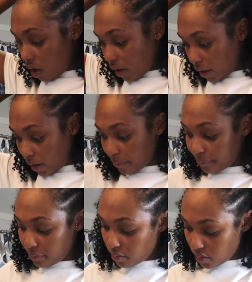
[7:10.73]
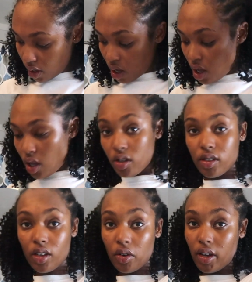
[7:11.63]
Okay,
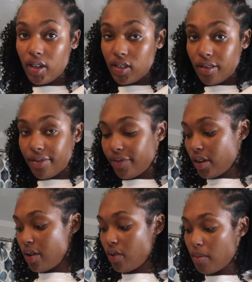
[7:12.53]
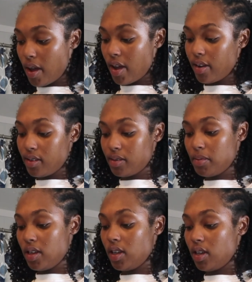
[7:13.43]
so getting to the front reminds
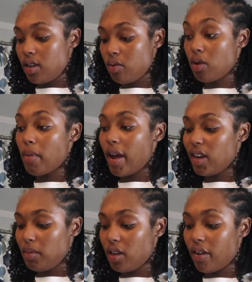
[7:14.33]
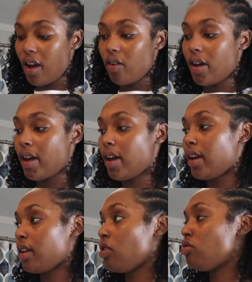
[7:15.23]
me, reminded me of how
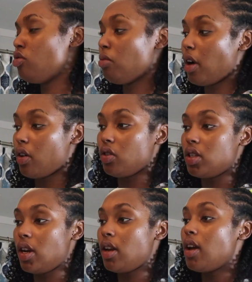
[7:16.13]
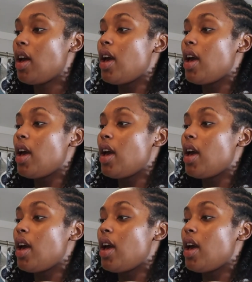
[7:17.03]
I used to do my crochet